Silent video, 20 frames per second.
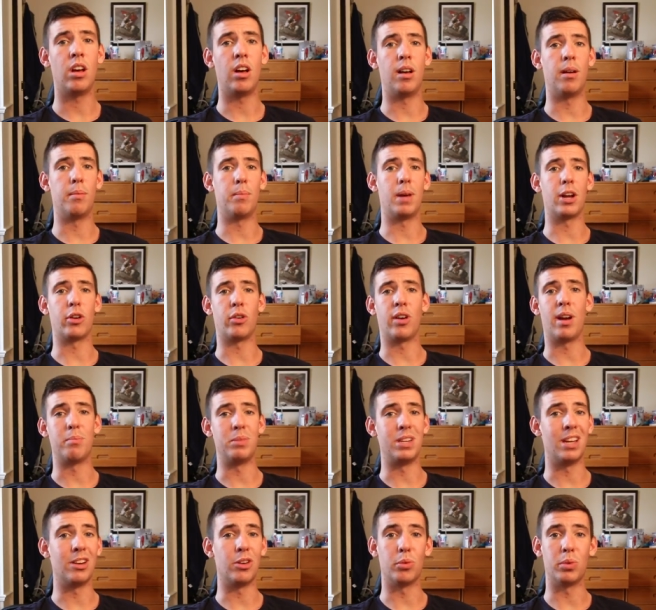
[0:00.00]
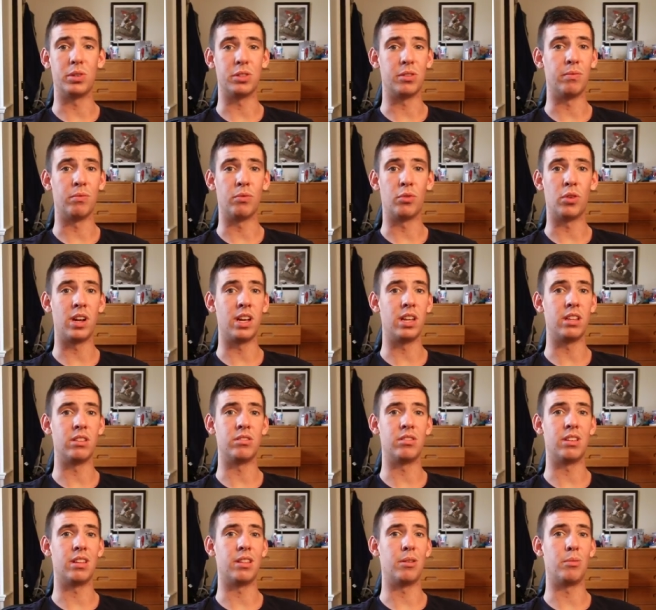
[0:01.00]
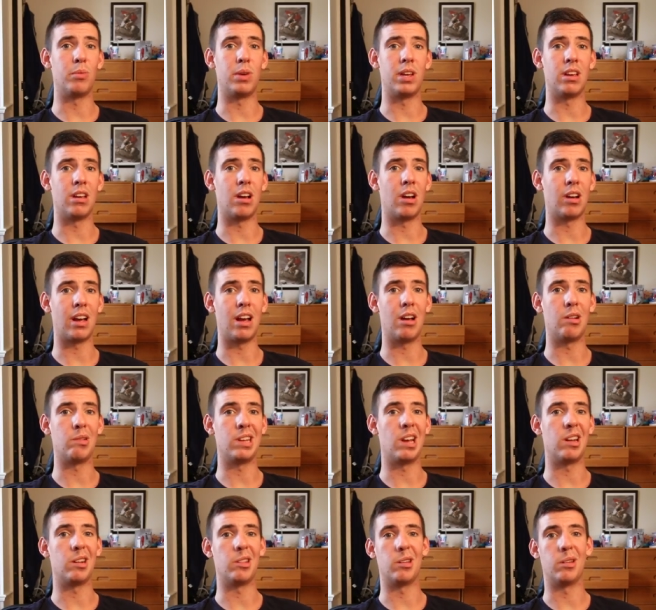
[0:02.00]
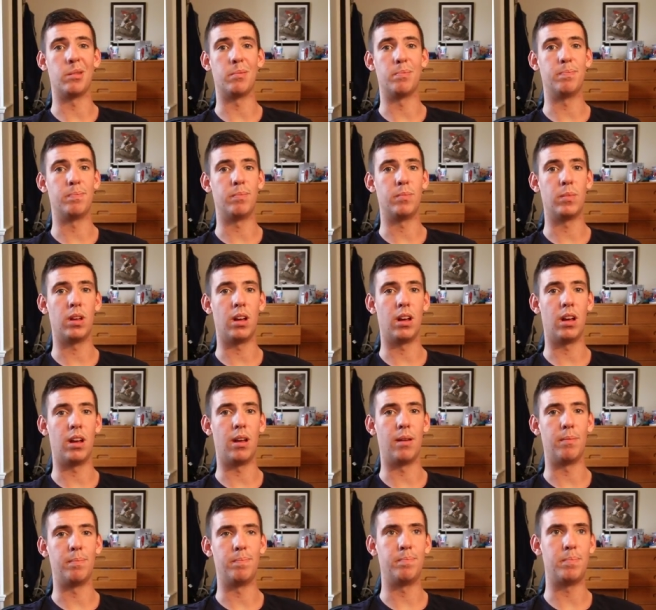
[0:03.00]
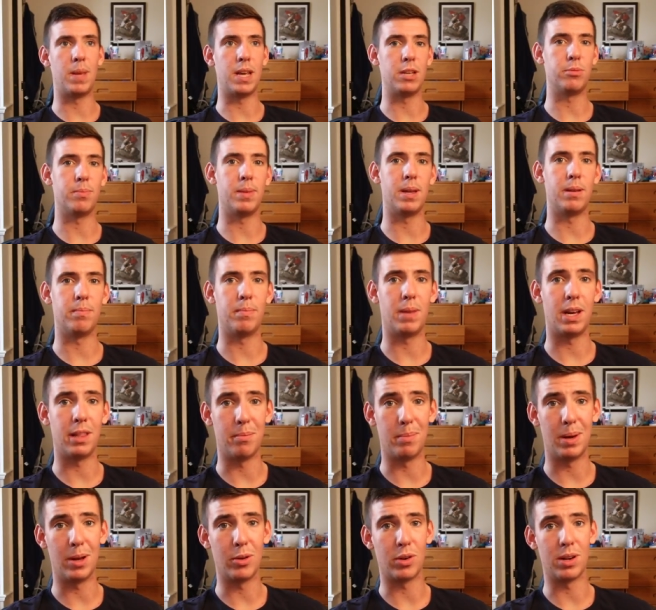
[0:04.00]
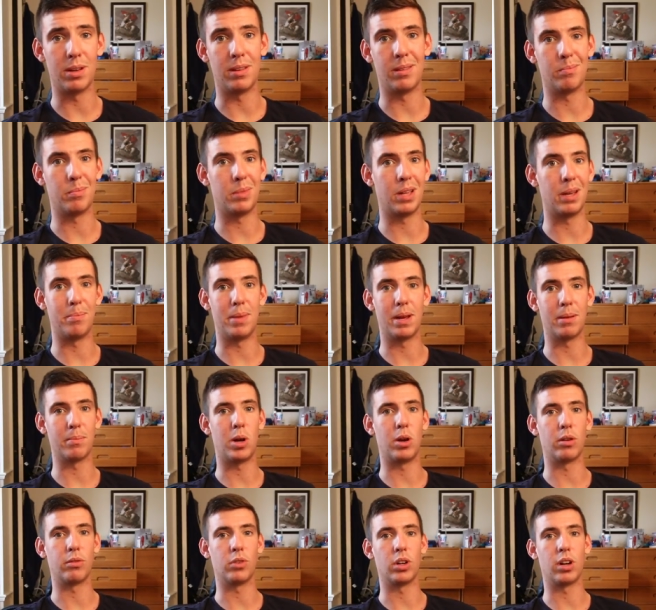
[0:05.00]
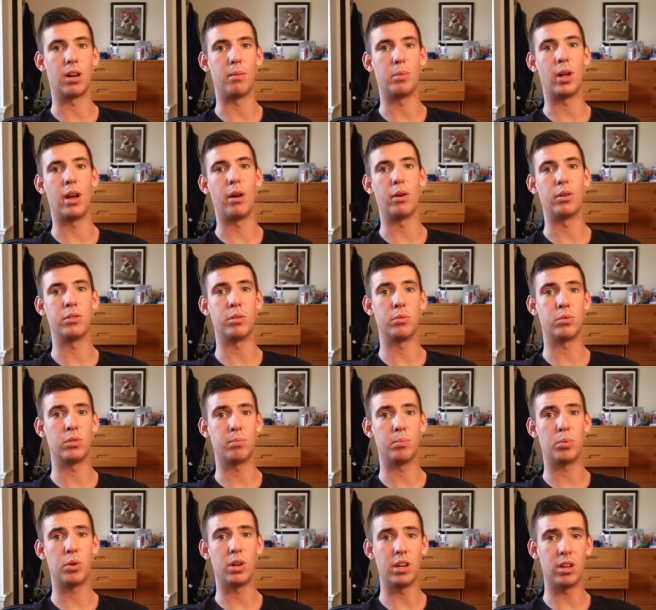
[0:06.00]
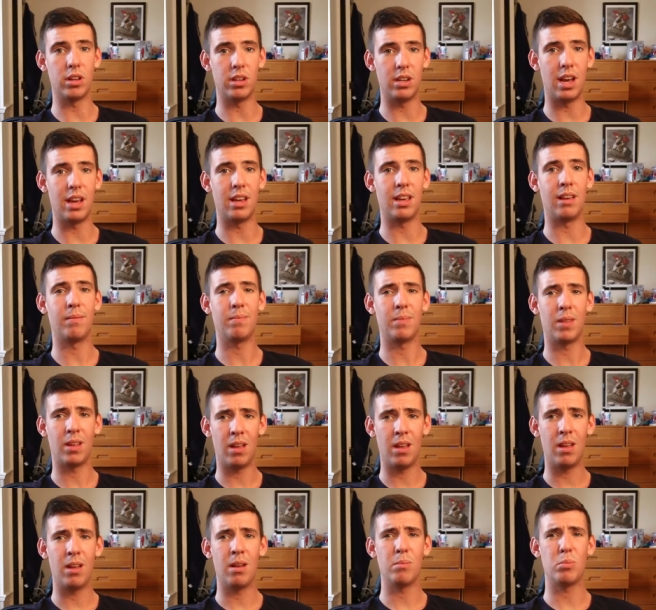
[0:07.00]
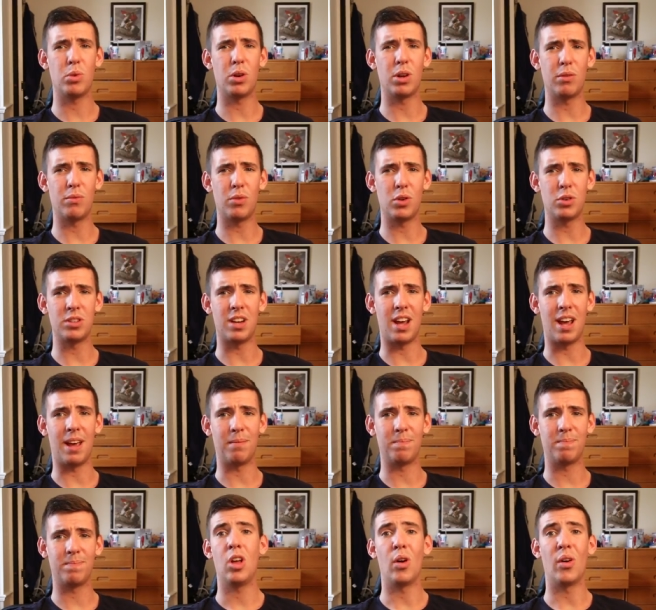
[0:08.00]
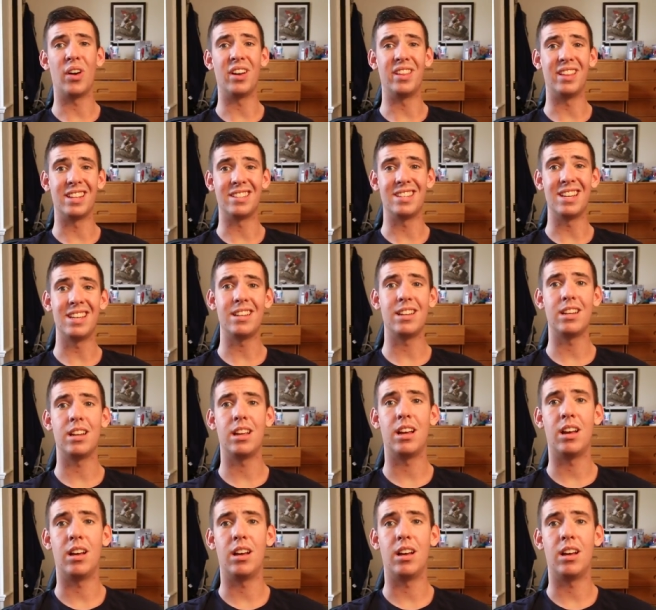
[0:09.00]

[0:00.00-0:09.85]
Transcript: Um, I grabbed dinner with some friends and then we hung out down in the uh, basement by the buttery and played ping pong for a couple hours. It was a pretty good day. Pretty good first day. All right, that's it.